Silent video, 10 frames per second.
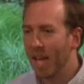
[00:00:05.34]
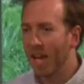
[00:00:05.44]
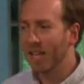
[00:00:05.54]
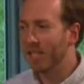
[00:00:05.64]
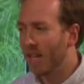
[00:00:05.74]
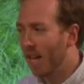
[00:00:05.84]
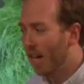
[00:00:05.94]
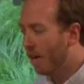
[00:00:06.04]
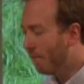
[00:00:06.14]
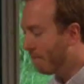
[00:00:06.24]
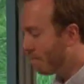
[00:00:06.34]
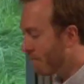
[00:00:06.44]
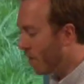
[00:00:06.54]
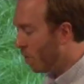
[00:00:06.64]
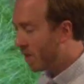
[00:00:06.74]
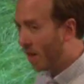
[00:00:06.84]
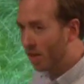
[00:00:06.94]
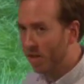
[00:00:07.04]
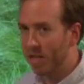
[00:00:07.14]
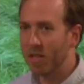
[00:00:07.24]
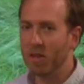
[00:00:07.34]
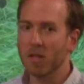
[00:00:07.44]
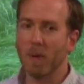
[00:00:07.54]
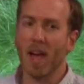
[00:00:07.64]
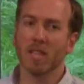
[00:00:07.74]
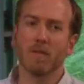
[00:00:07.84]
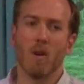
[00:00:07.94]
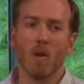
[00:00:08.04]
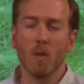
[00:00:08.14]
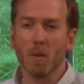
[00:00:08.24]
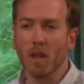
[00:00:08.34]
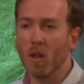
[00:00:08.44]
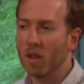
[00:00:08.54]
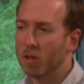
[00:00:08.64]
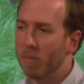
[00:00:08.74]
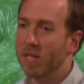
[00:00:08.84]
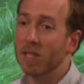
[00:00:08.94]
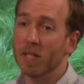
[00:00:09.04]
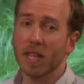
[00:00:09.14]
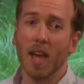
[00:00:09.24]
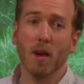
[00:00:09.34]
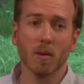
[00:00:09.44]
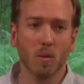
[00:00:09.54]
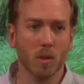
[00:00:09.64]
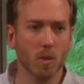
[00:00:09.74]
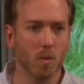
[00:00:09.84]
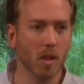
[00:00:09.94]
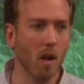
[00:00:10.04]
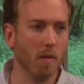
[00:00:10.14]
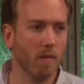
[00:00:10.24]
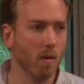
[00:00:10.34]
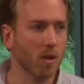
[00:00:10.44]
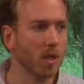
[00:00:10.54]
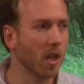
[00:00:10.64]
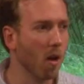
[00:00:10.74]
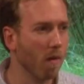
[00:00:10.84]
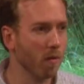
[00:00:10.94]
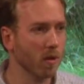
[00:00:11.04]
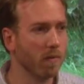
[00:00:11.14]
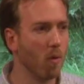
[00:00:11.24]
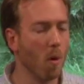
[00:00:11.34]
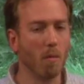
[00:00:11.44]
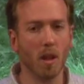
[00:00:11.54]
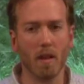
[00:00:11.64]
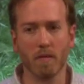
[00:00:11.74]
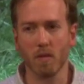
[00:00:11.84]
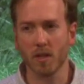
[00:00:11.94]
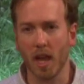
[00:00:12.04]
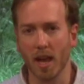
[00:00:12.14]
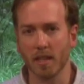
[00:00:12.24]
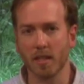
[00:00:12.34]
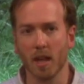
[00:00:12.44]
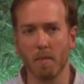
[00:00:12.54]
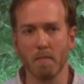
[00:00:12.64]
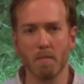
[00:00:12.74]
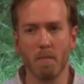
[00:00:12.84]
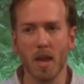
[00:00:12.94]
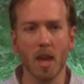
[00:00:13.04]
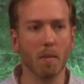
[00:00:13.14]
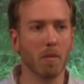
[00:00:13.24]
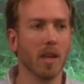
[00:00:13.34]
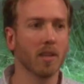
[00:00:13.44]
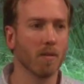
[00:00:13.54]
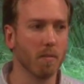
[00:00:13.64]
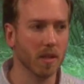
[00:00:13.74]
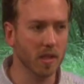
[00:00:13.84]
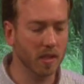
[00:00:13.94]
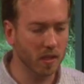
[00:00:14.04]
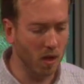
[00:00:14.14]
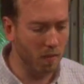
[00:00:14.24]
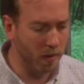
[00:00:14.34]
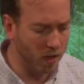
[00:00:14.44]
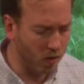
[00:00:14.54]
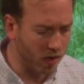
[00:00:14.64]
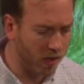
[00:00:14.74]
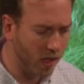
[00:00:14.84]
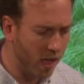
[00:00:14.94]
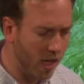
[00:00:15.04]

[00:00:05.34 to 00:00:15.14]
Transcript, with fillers: And um, it wasn't actually until this past fall that we launched business accounts, which was really our first, uh, our first formal effort at um, making a place for businesses on Pinterest.